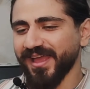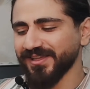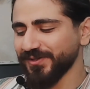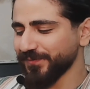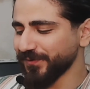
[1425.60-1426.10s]

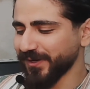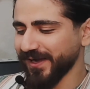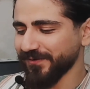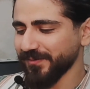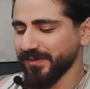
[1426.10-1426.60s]
thank you for
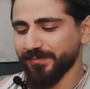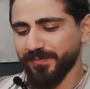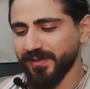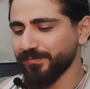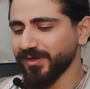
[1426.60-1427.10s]
having me.
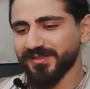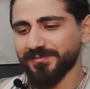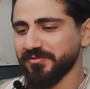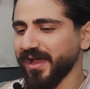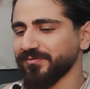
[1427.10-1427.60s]
But
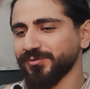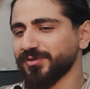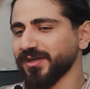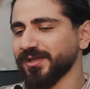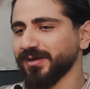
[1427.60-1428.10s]
we have to
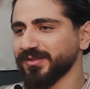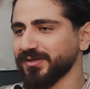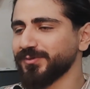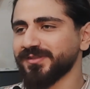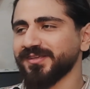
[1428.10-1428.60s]
talk about
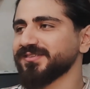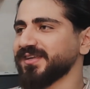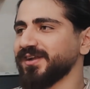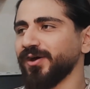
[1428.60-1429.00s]
the good things and